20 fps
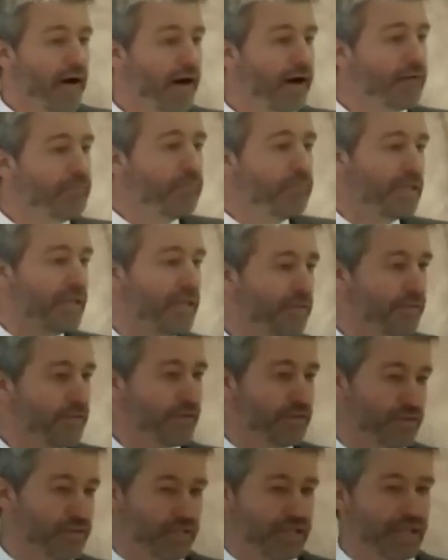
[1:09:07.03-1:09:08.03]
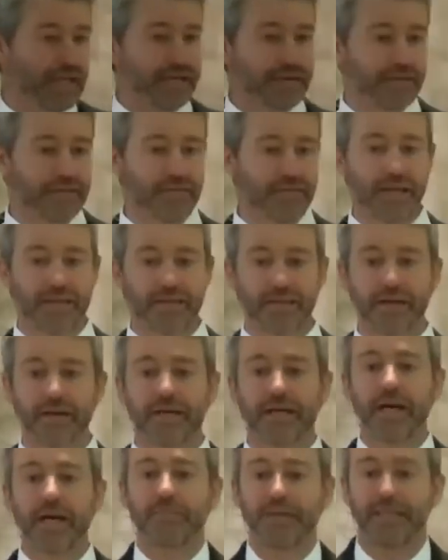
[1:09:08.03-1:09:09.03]
unbelievers think that
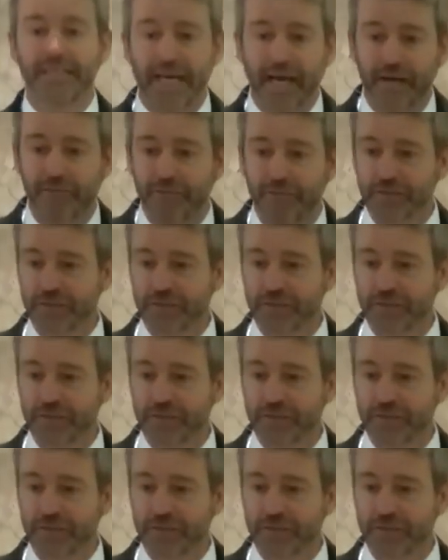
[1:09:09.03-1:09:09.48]
they're coming down